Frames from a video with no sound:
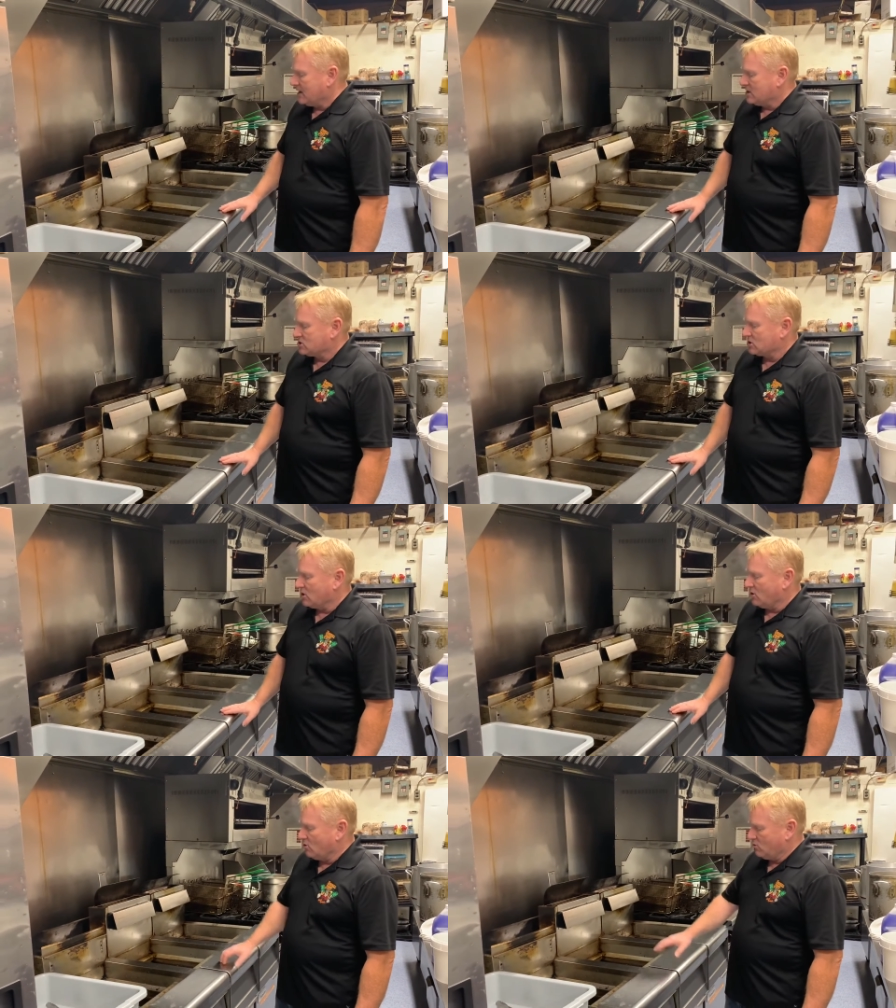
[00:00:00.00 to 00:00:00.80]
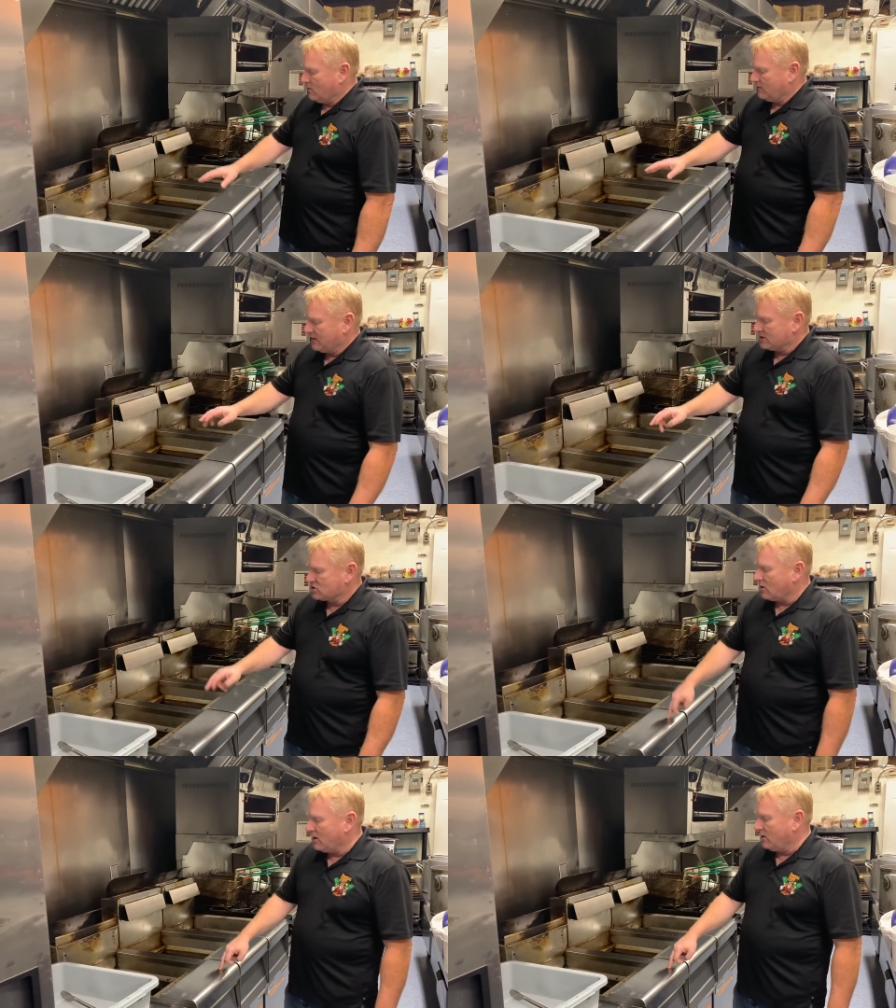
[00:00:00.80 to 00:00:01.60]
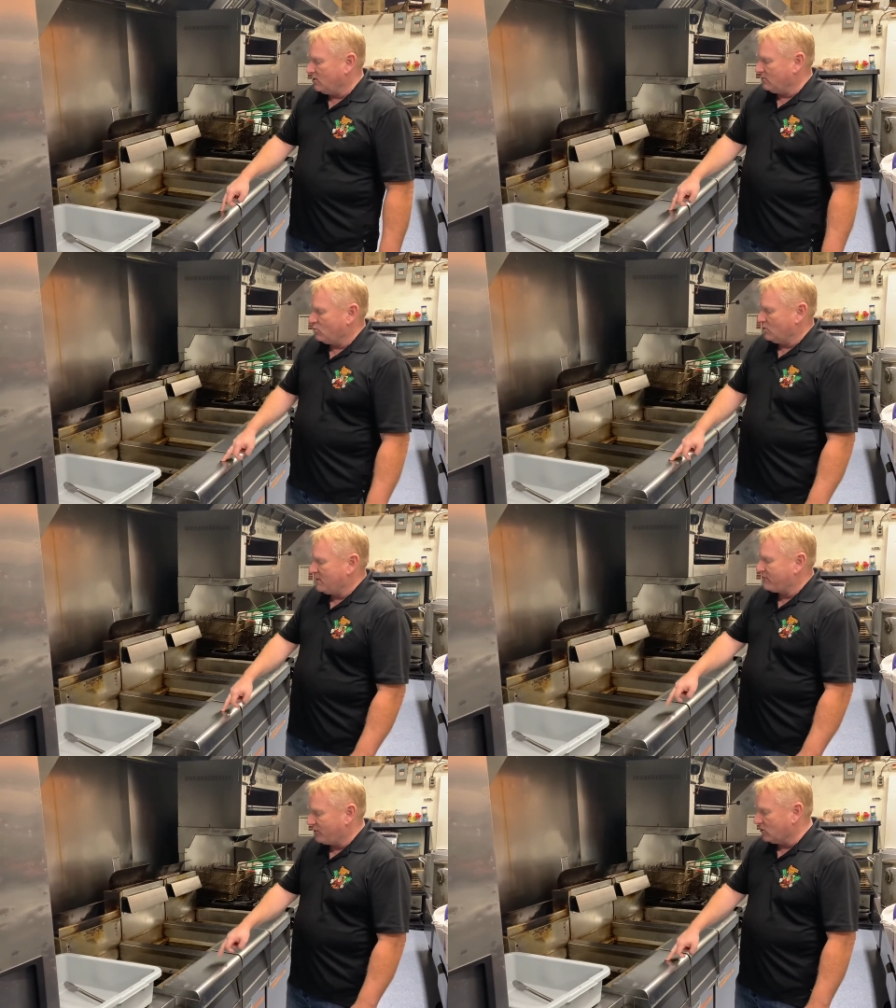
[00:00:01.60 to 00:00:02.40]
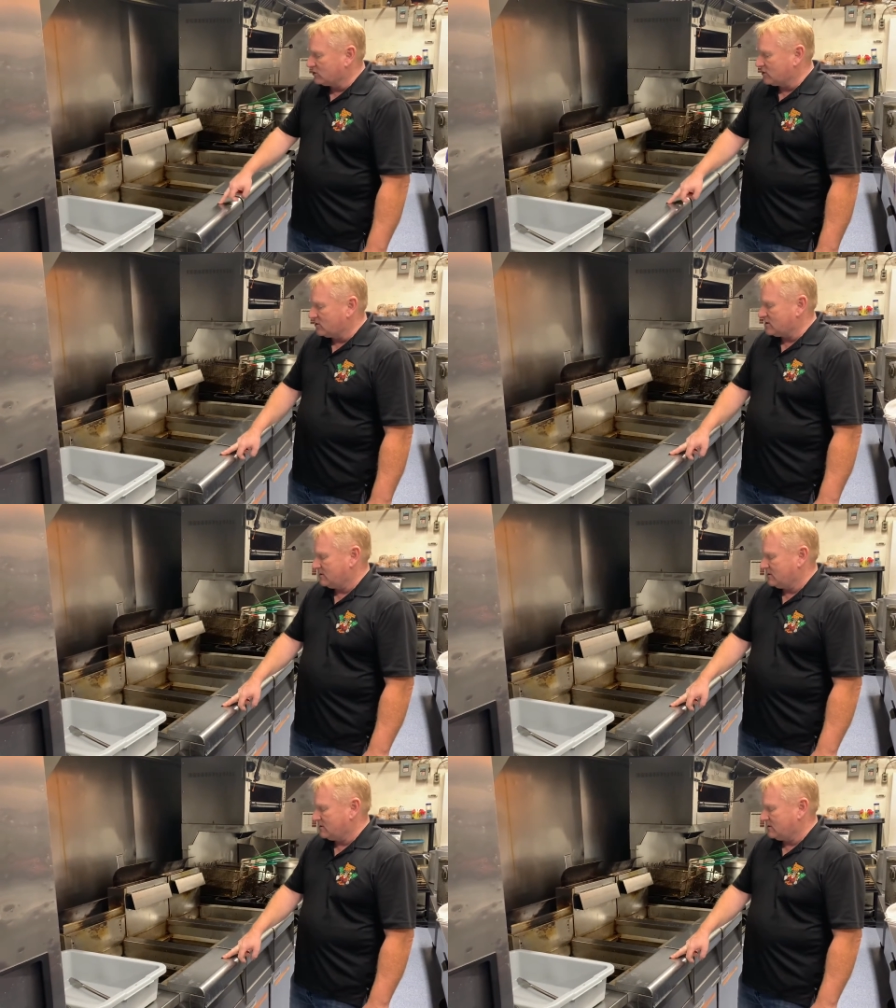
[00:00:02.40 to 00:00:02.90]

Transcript: So this oil will be filtered